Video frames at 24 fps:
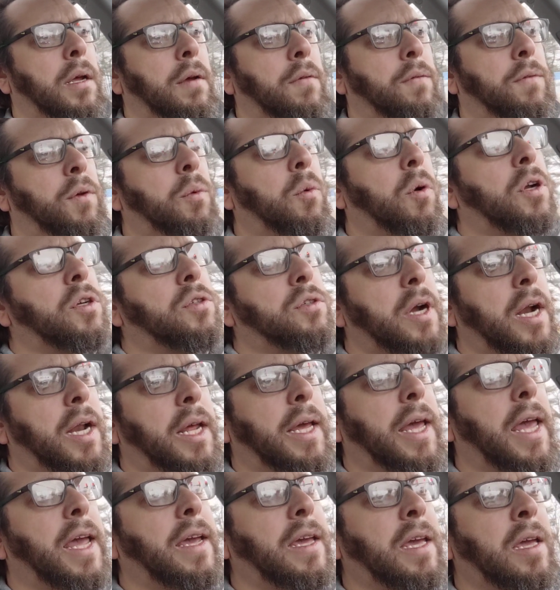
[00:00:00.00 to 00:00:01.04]
If you want to try to
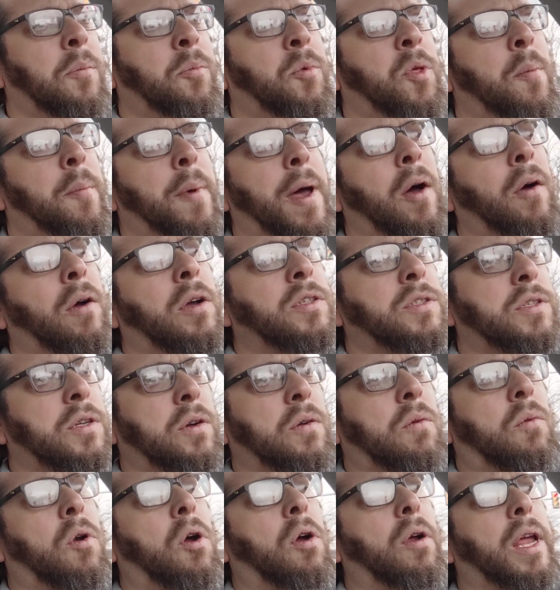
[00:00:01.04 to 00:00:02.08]
gatekeep them out because they're
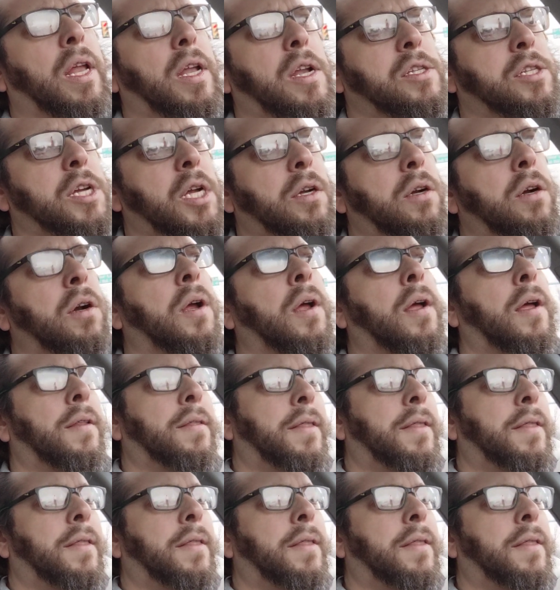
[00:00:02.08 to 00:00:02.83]
the wrong gender,